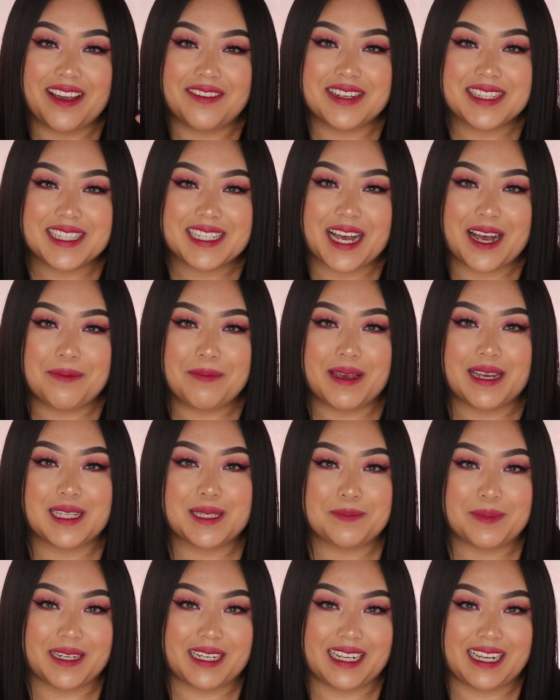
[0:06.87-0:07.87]
what's up?
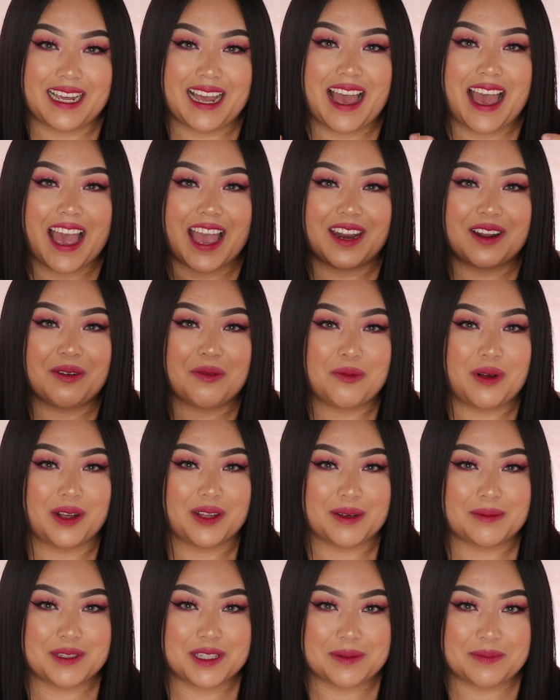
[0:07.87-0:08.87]
It's Padee and
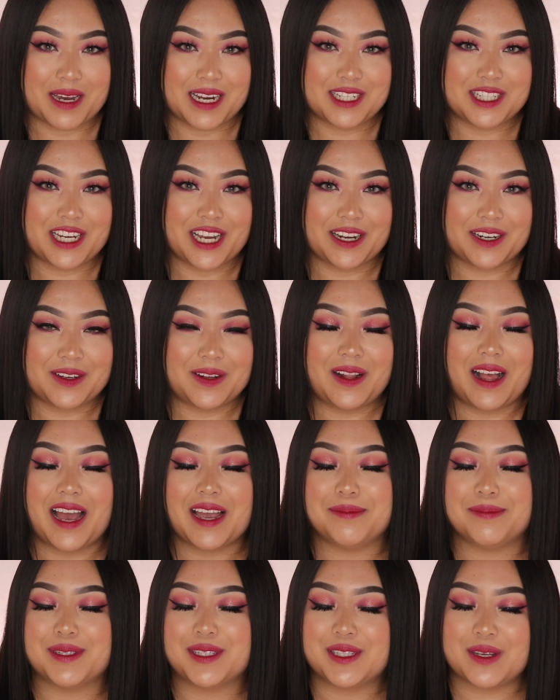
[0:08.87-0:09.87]
welcome to my channel.
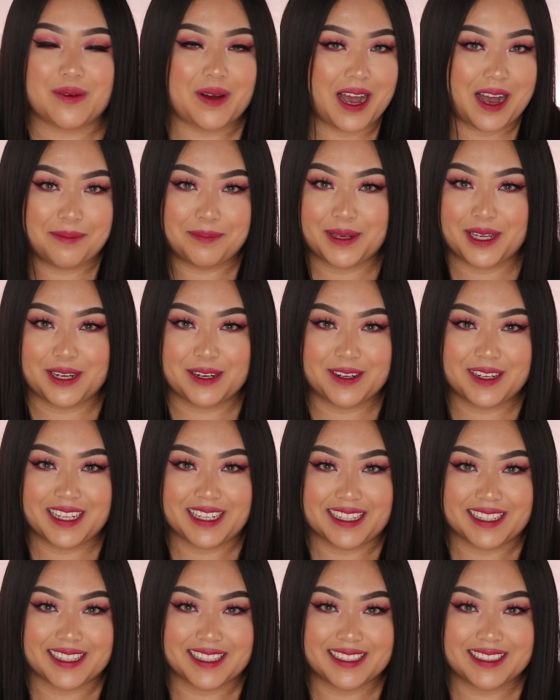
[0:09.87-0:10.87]
I'm so happy you're
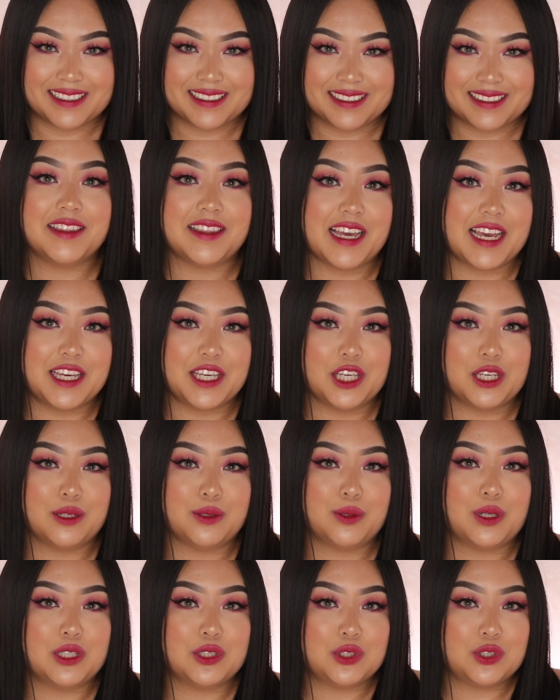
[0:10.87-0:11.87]
here. Thank
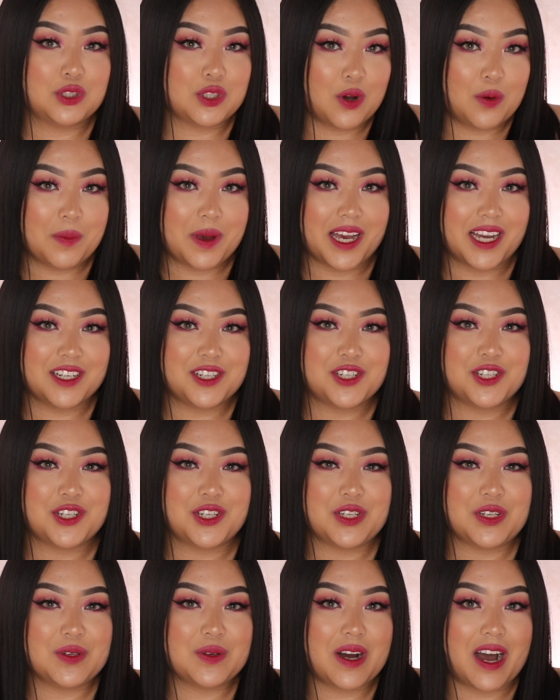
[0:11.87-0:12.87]
you so much
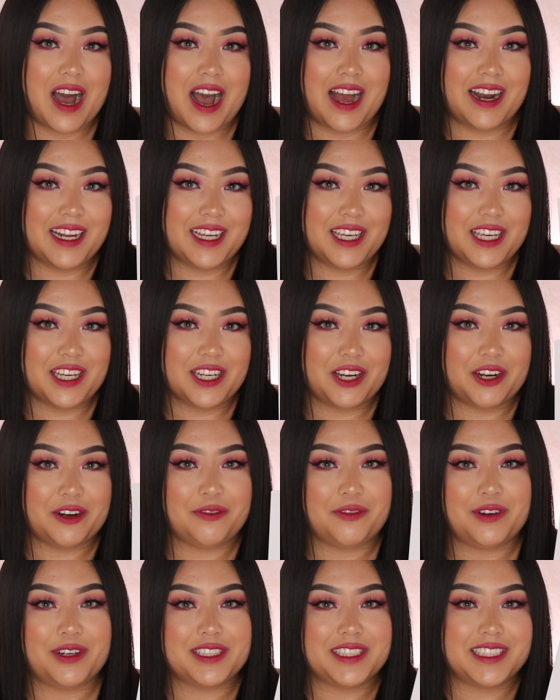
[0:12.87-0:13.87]
to Hanacure
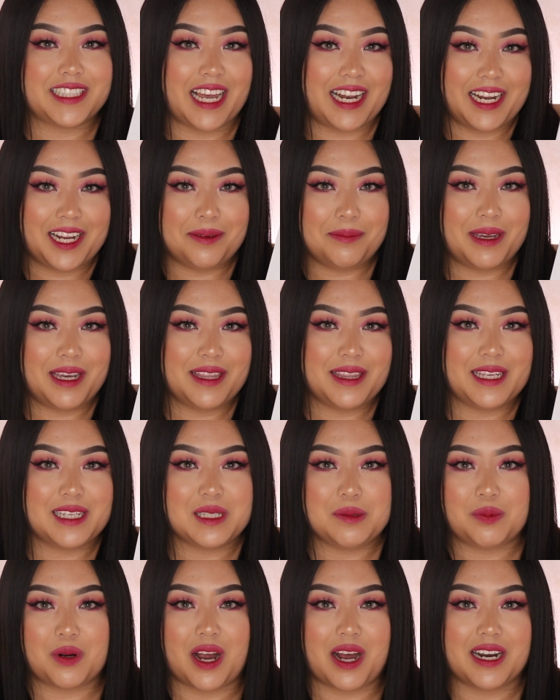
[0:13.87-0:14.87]
for sending me these
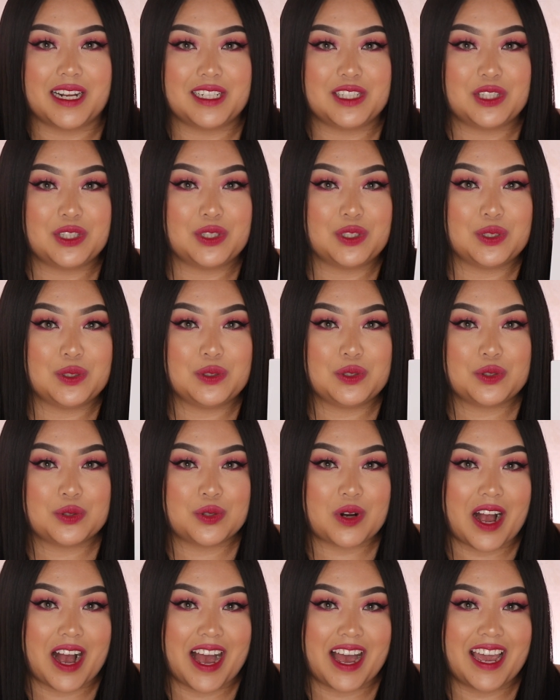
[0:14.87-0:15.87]
products to
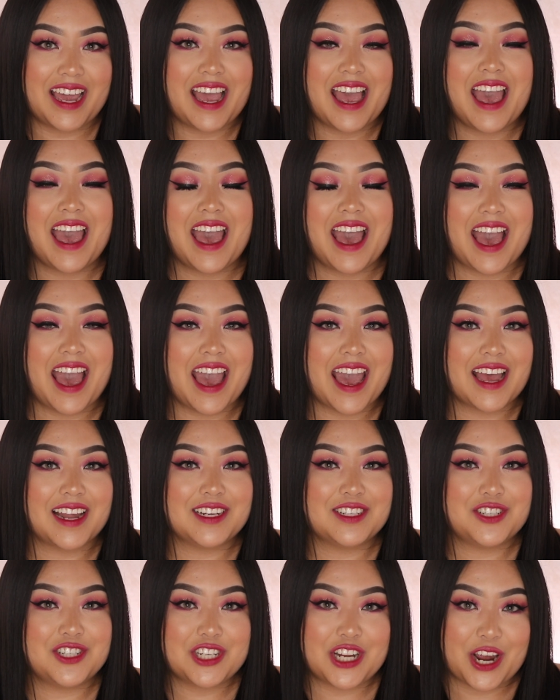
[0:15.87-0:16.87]
try
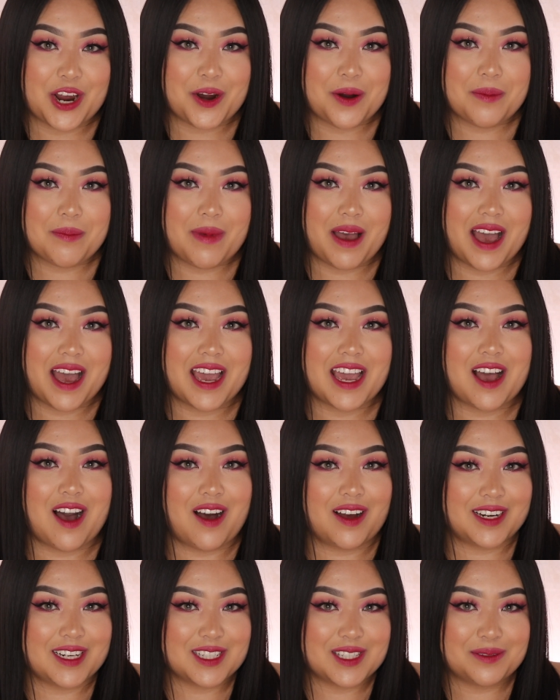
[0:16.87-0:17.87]
and share my
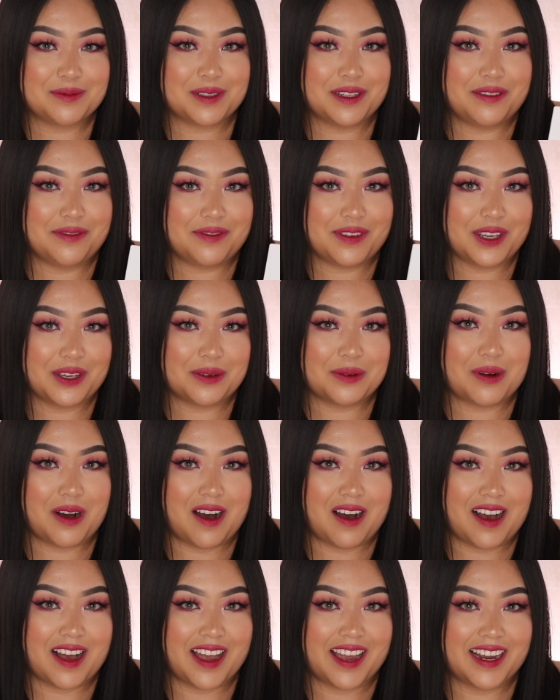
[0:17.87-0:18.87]
honest review
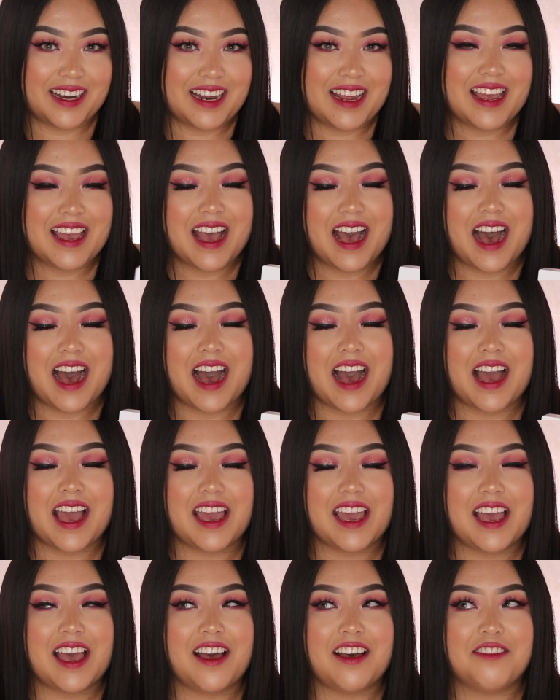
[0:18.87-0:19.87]
on.
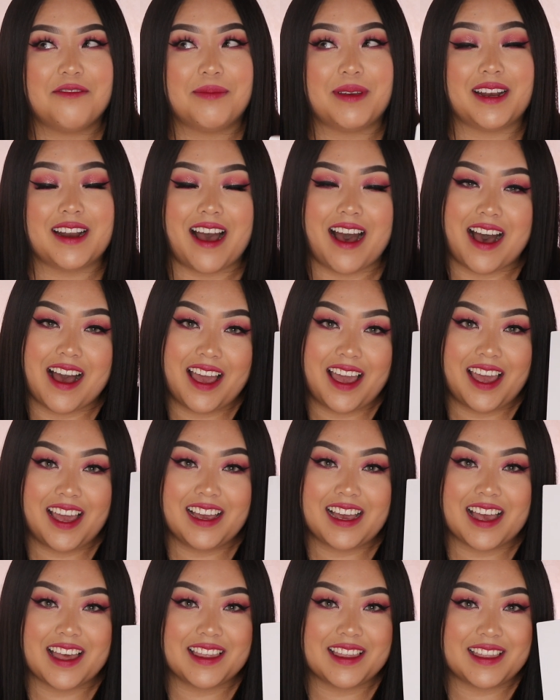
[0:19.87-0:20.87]
I have been
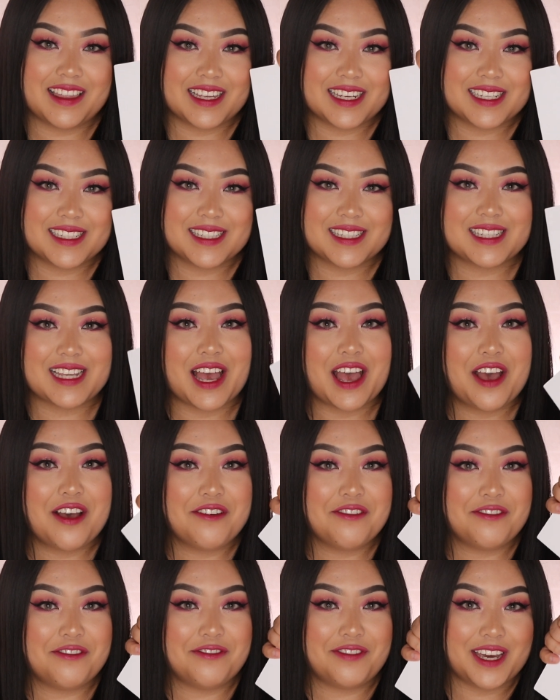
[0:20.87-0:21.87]
eyeing this
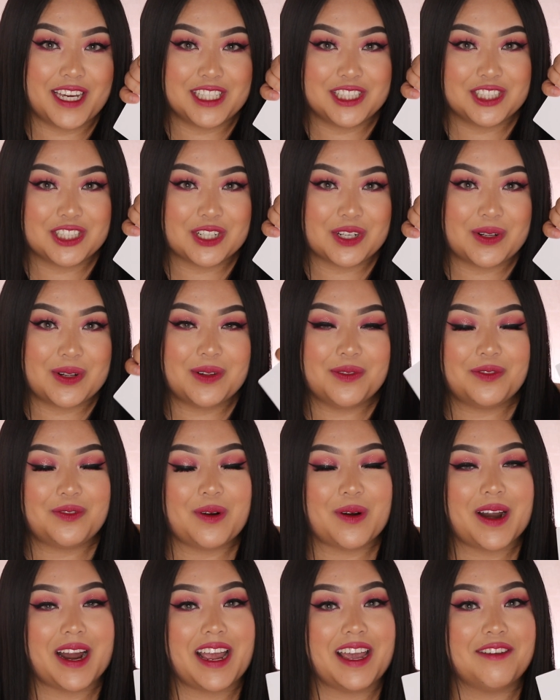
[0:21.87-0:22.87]
facial
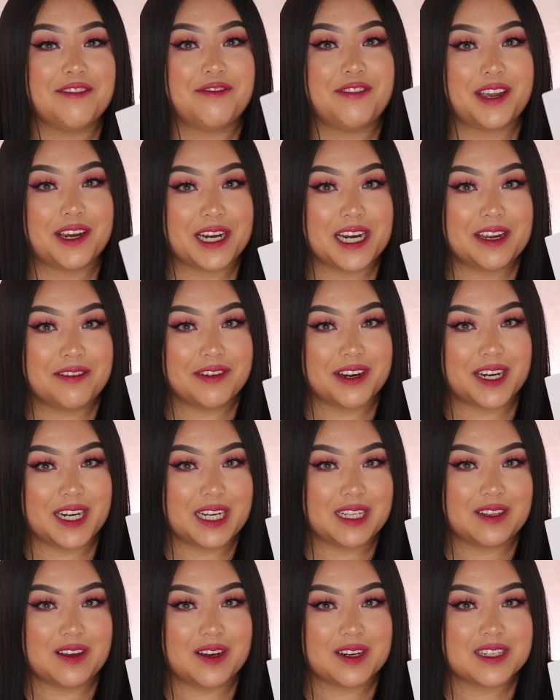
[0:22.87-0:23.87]
for a
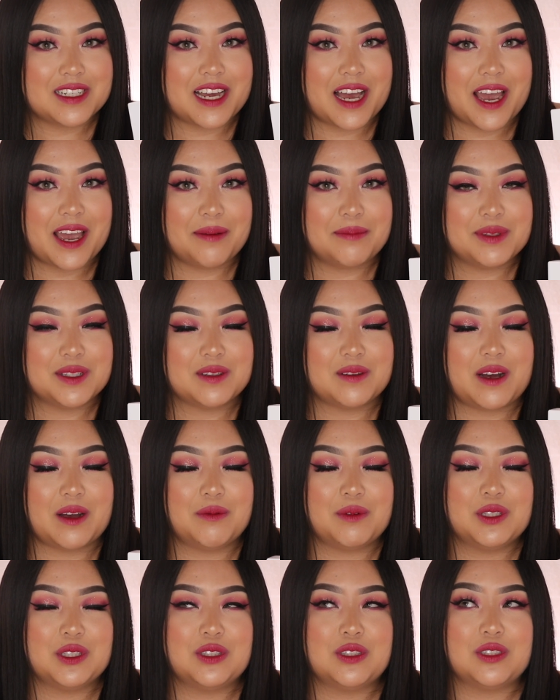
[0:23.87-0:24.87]
very long time, so I
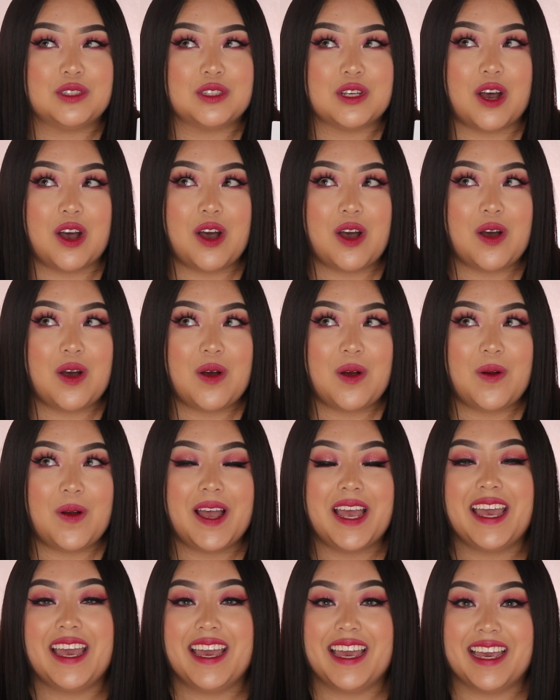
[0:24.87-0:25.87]
was so
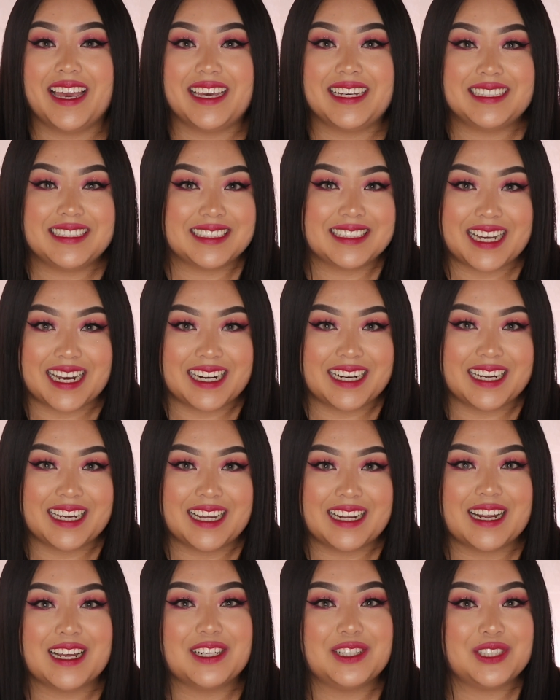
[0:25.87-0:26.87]

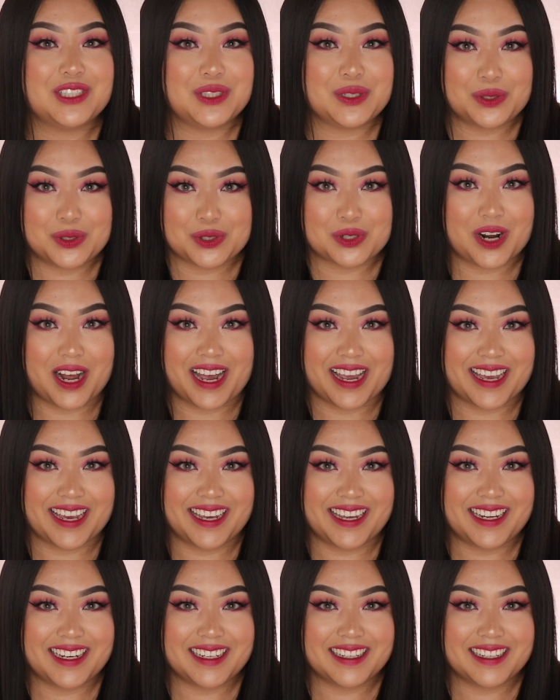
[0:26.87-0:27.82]
excited to try it.